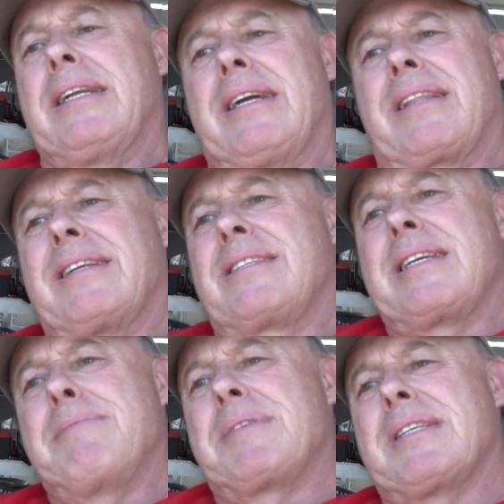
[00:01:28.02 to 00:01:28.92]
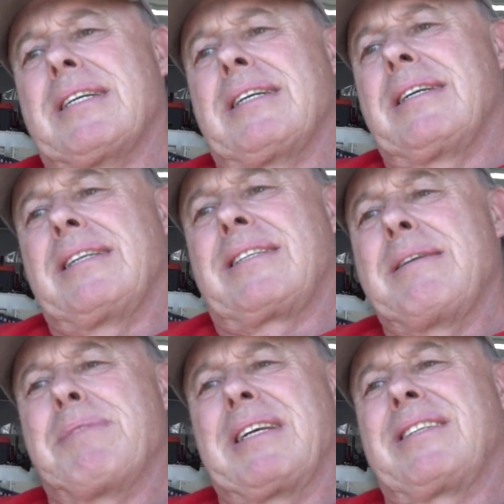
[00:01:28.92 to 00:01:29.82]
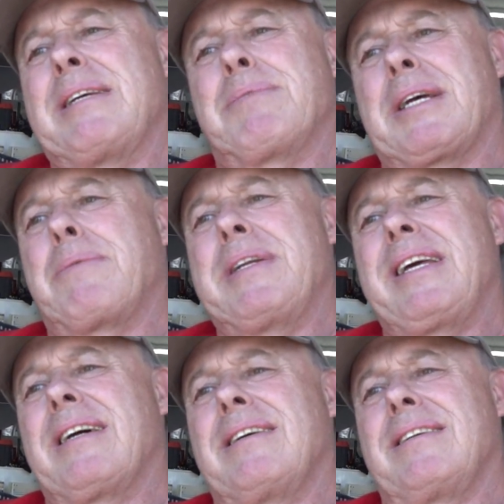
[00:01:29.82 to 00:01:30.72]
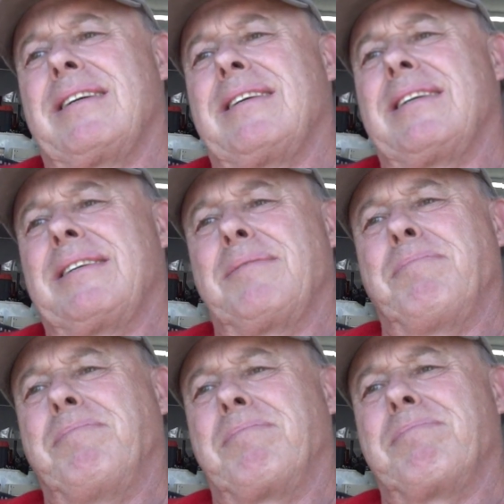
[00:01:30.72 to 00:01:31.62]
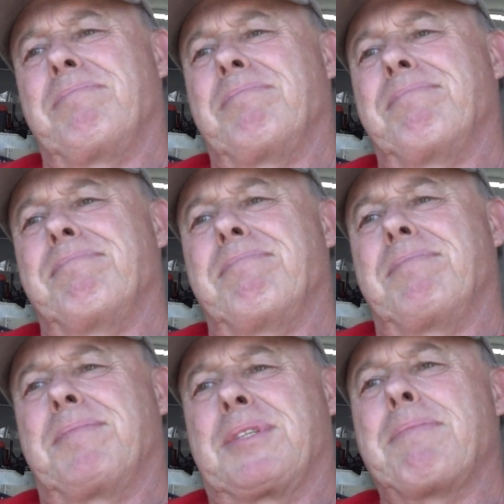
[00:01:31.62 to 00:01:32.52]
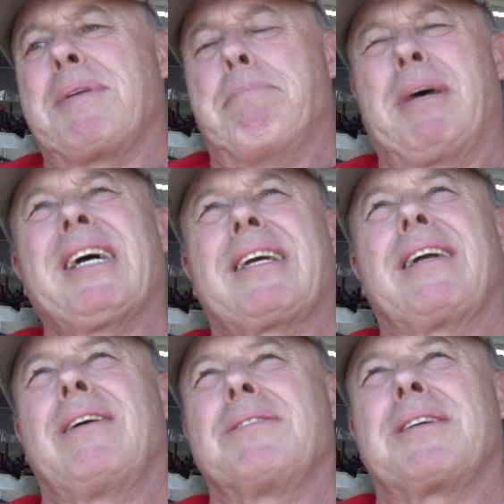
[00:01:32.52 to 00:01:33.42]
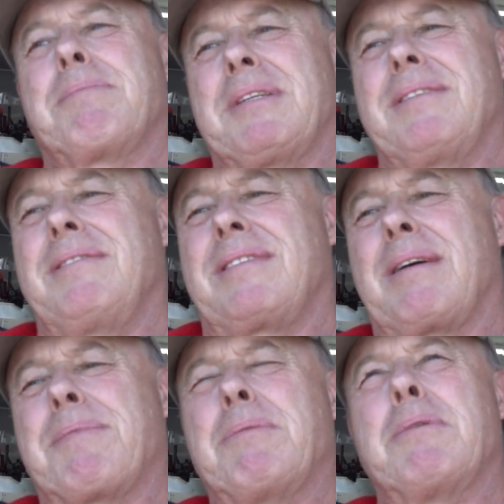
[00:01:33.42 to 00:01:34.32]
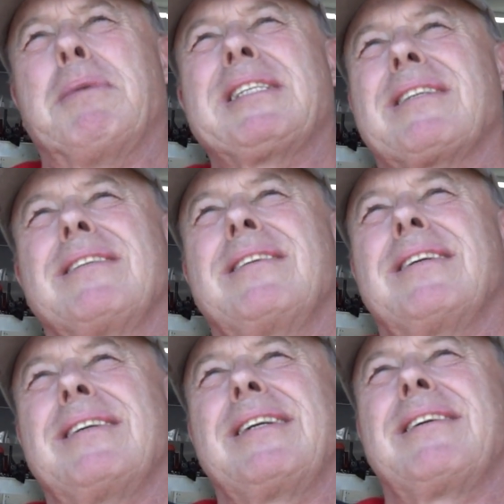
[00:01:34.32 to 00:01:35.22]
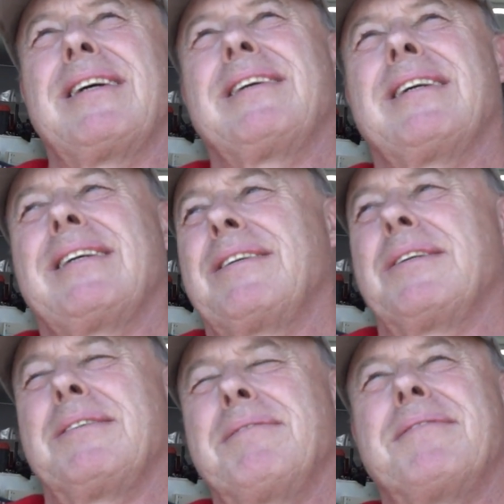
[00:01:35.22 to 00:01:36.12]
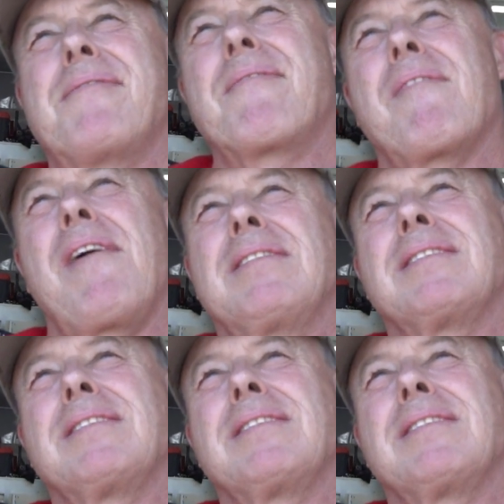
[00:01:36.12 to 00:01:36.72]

nothing seems to, it seems, it seems like we need a, a something big, you know, something, something we're missing. Something, okay. I, I don't know. All right.